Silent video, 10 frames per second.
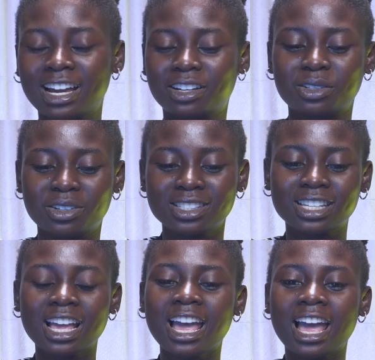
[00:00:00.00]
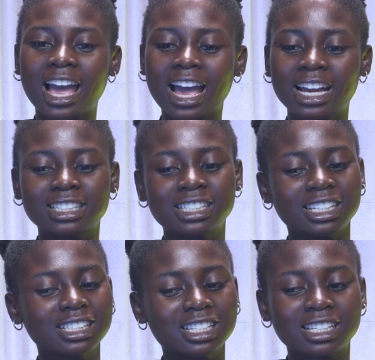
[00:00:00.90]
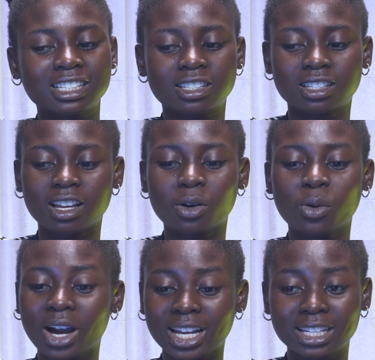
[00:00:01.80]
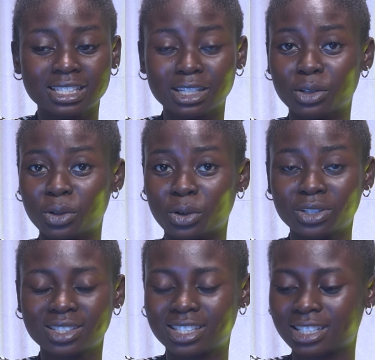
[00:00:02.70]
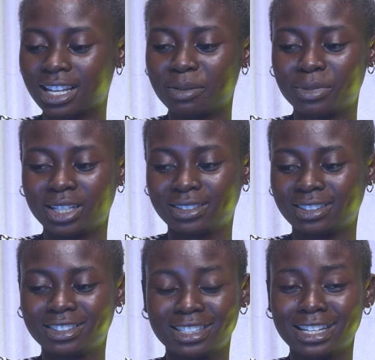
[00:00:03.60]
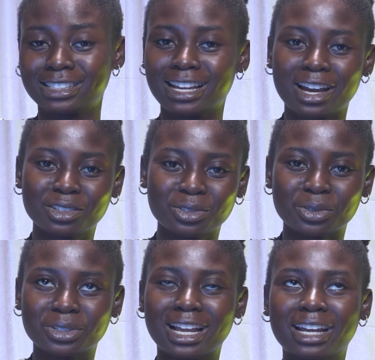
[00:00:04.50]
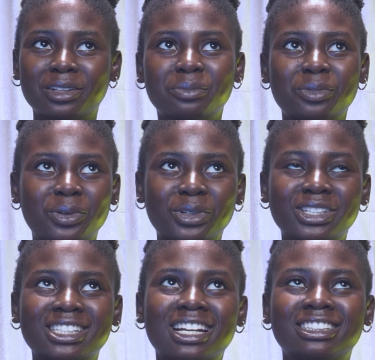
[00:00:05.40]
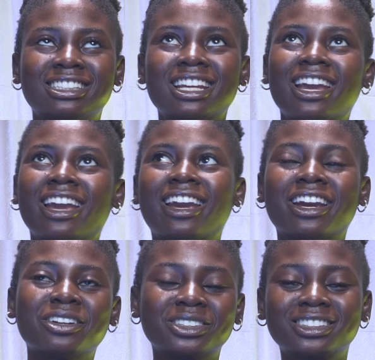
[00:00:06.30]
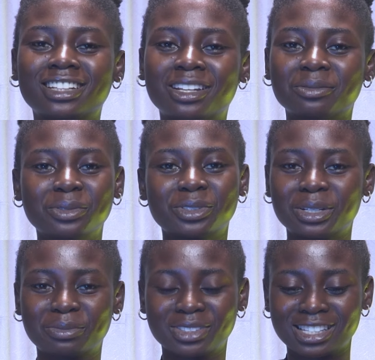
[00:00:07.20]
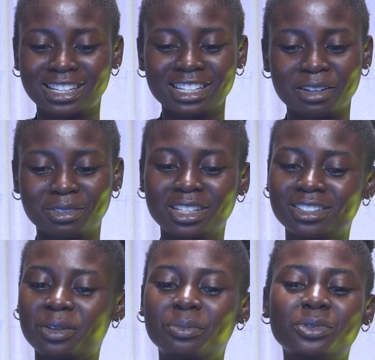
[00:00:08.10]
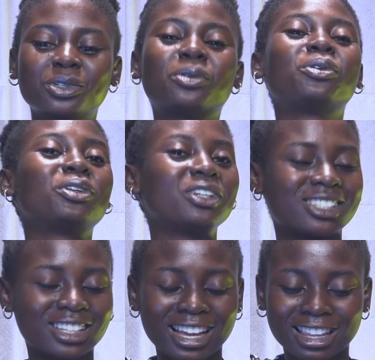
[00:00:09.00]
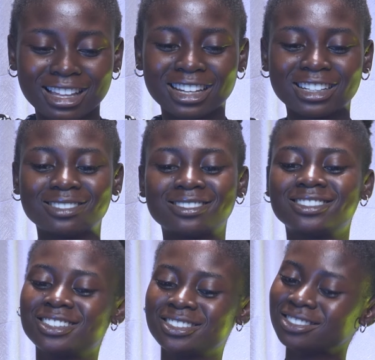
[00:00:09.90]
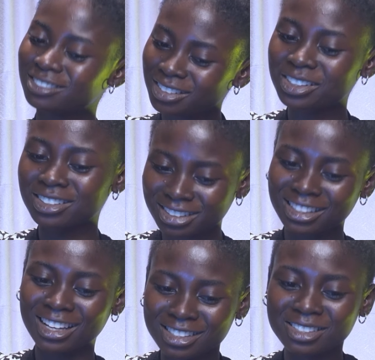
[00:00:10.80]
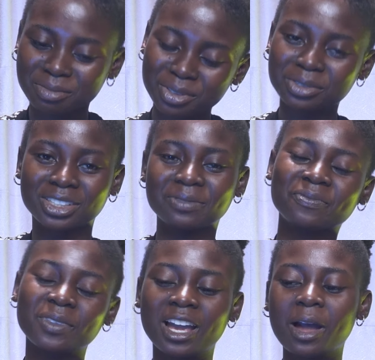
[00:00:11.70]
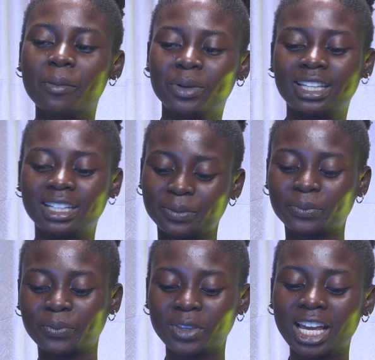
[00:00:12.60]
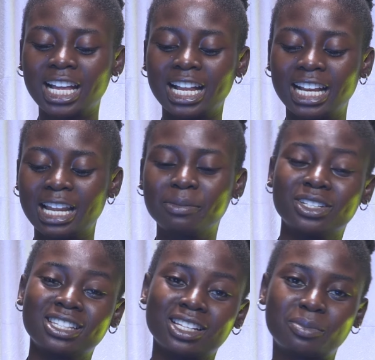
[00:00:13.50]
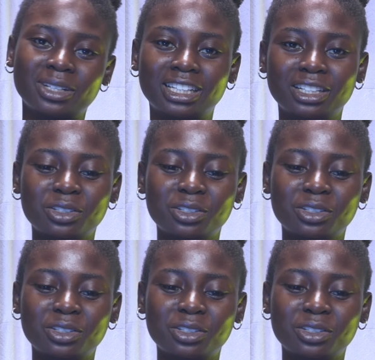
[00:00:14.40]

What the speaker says: actors, and it is quite a lot. I mean, the entire storyline, the plot, and everything that the movie represents. I mean, they put a whole lot together in that movie. But then, let me just explain a